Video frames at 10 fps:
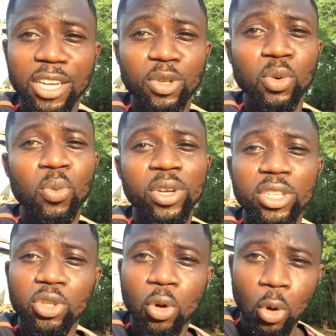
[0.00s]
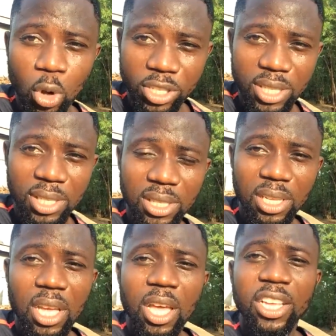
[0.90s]
I don't know what is causing
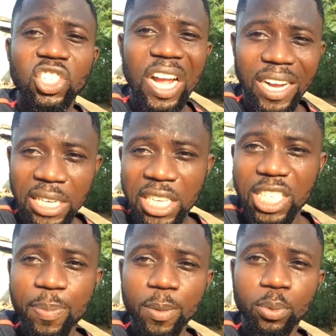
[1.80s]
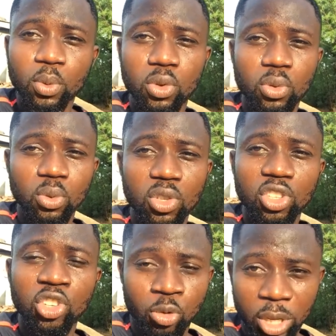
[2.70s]
Chinese people to
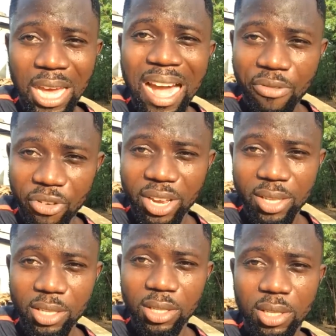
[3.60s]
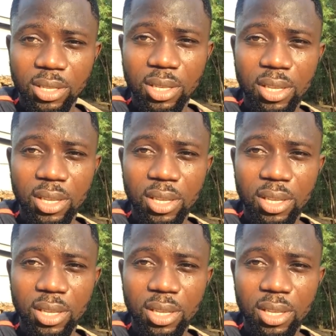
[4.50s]
treat Africans